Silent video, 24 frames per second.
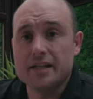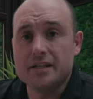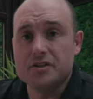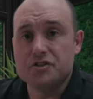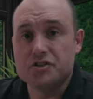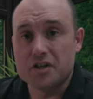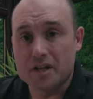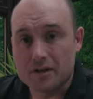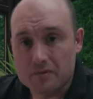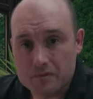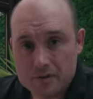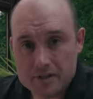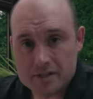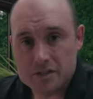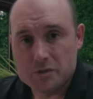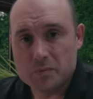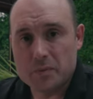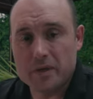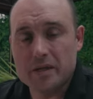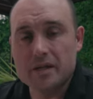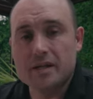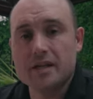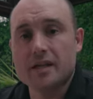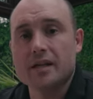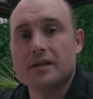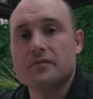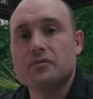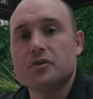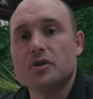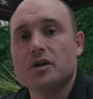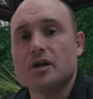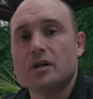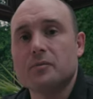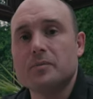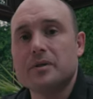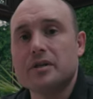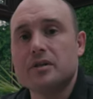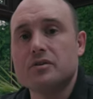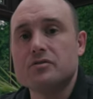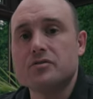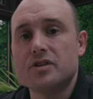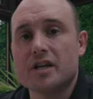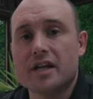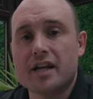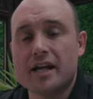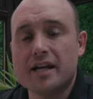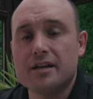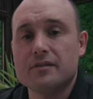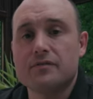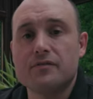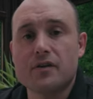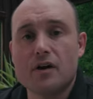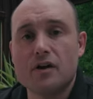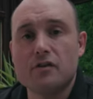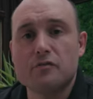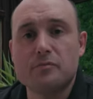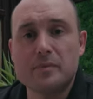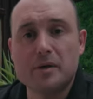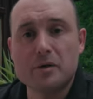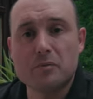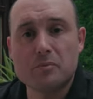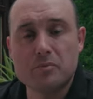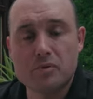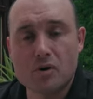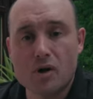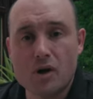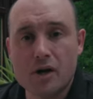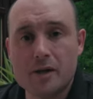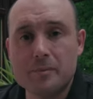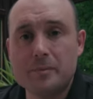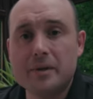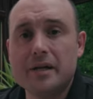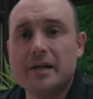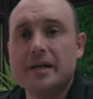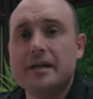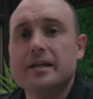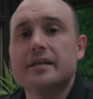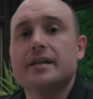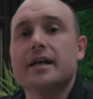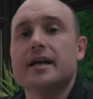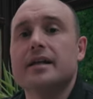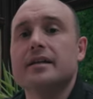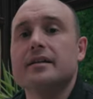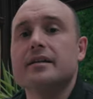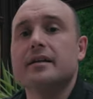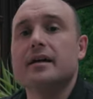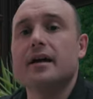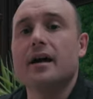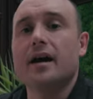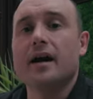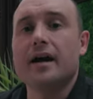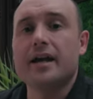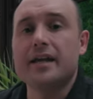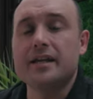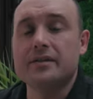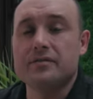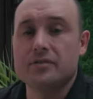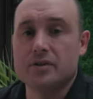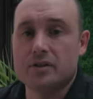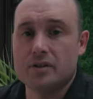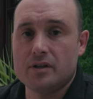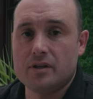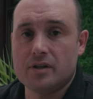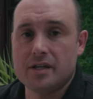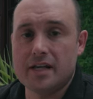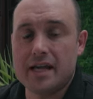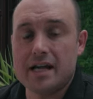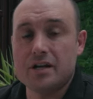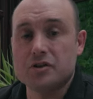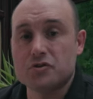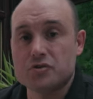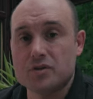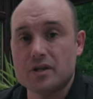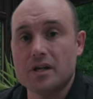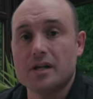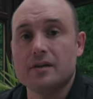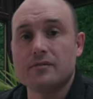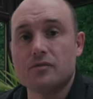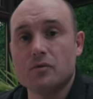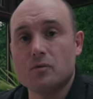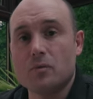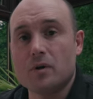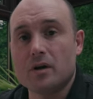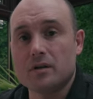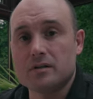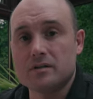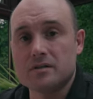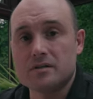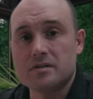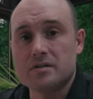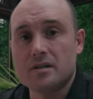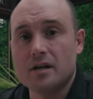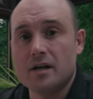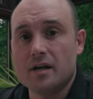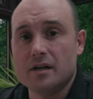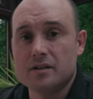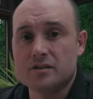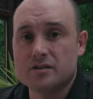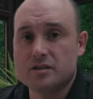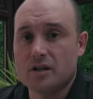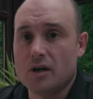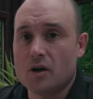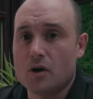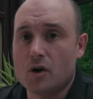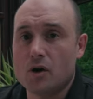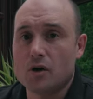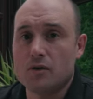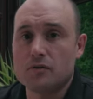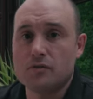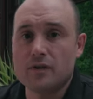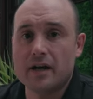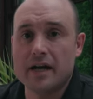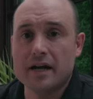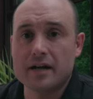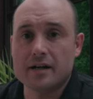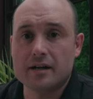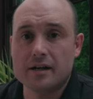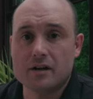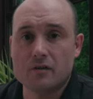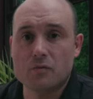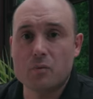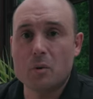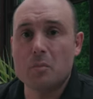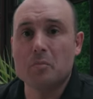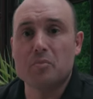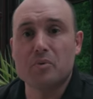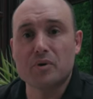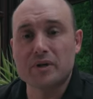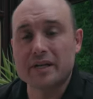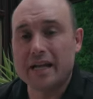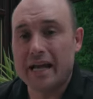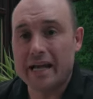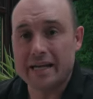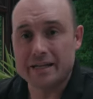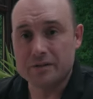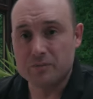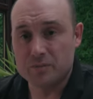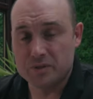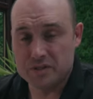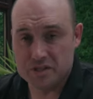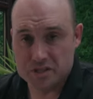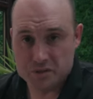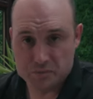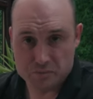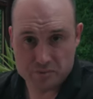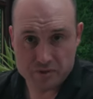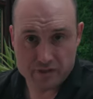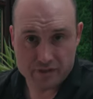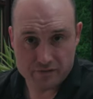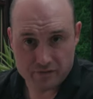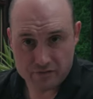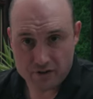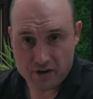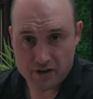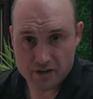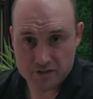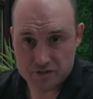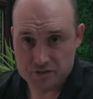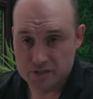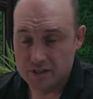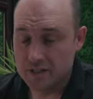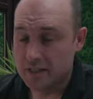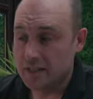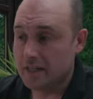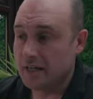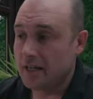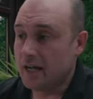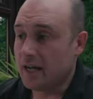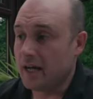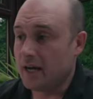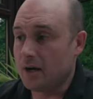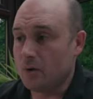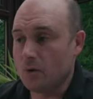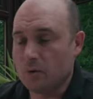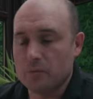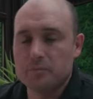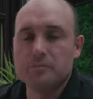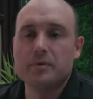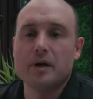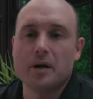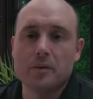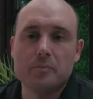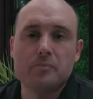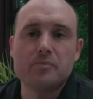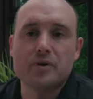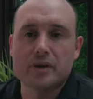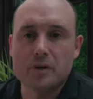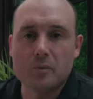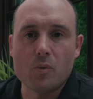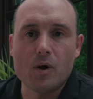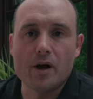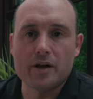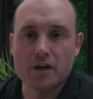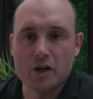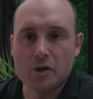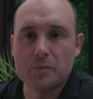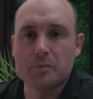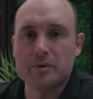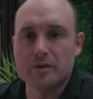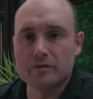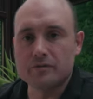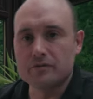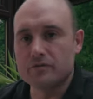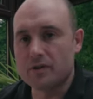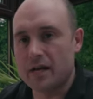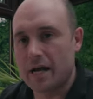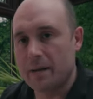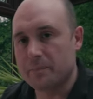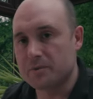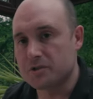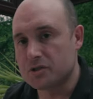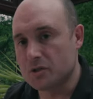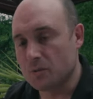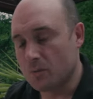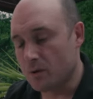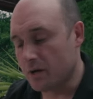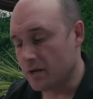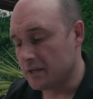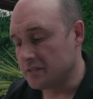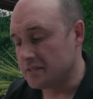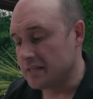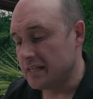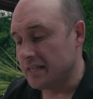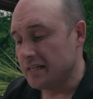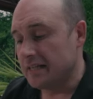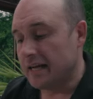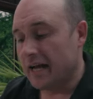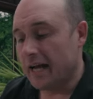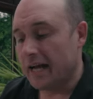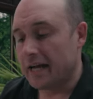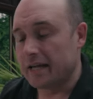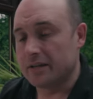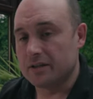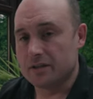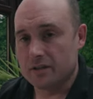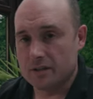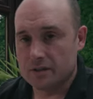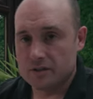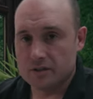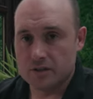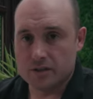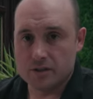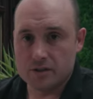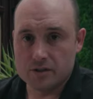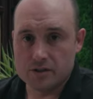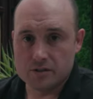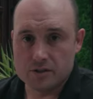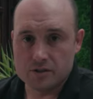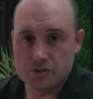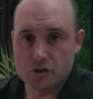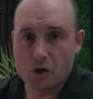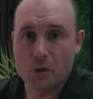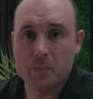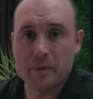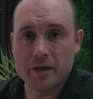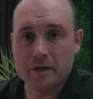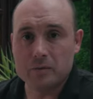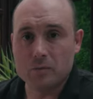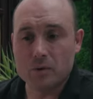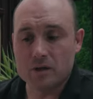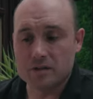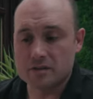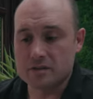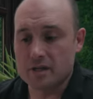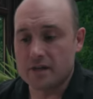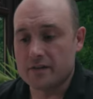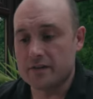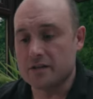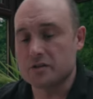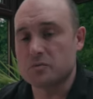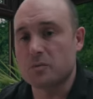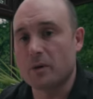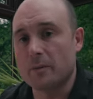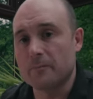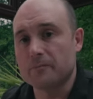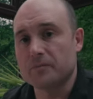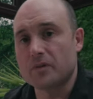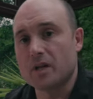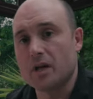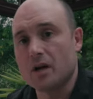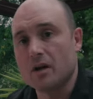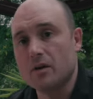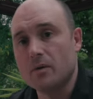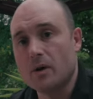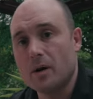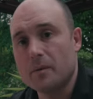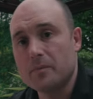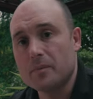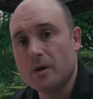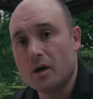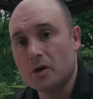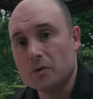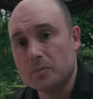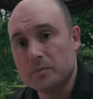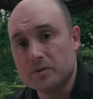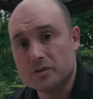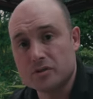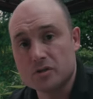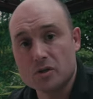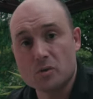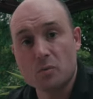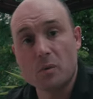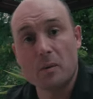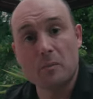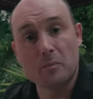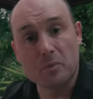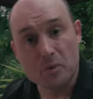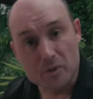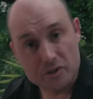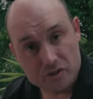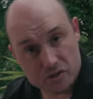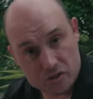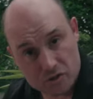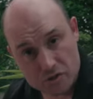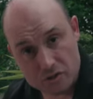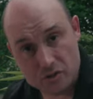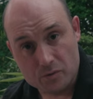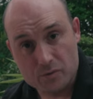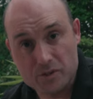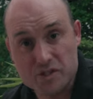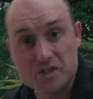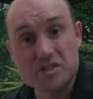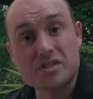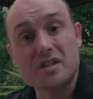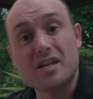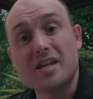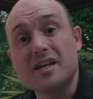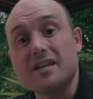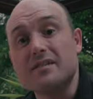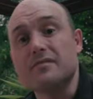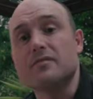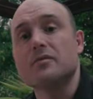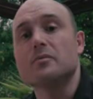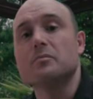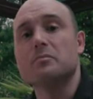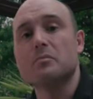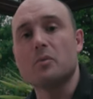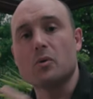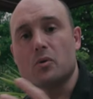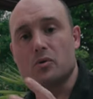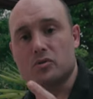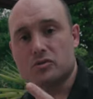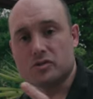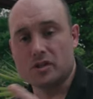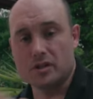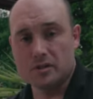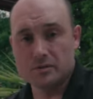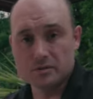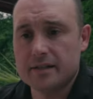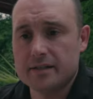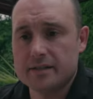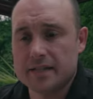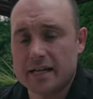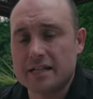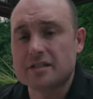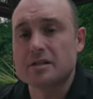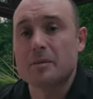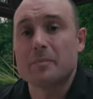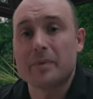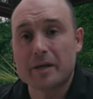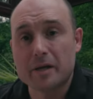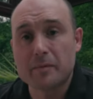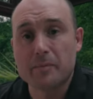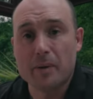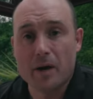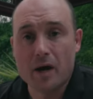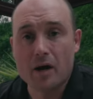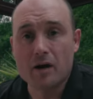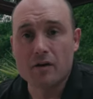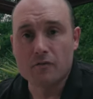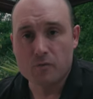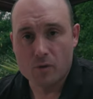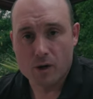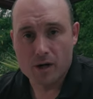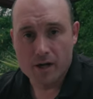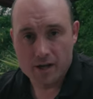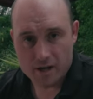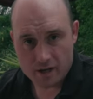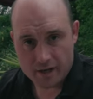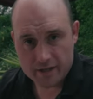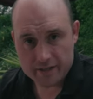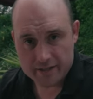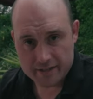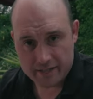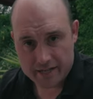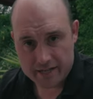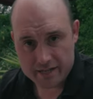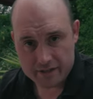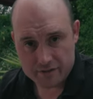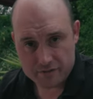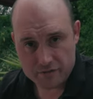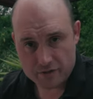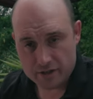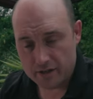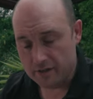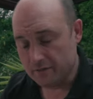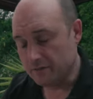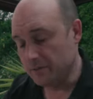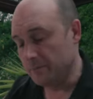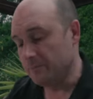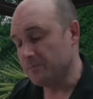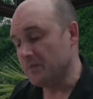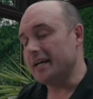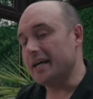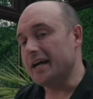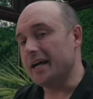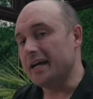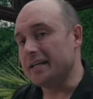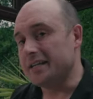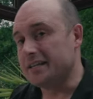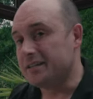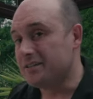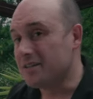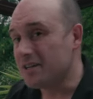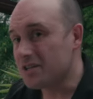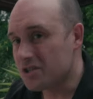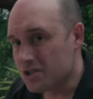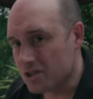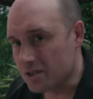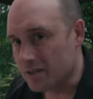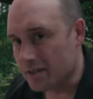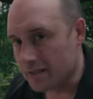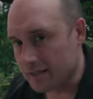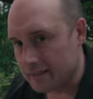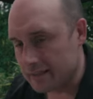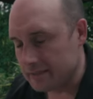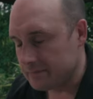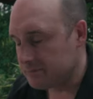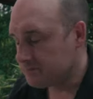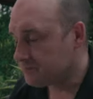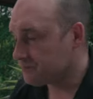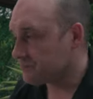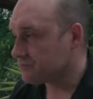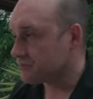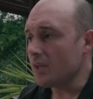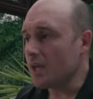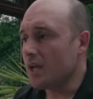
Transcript: generally speaking, if you're going to be using an 85mm prime, then even the entry level ones start off at kind of 1.8, which is pretty fast or pretty wide open aperture wise, and the top end ones like this one go up open to 1.2, which is even more so. That's a big part of why I like the 85. Additionally,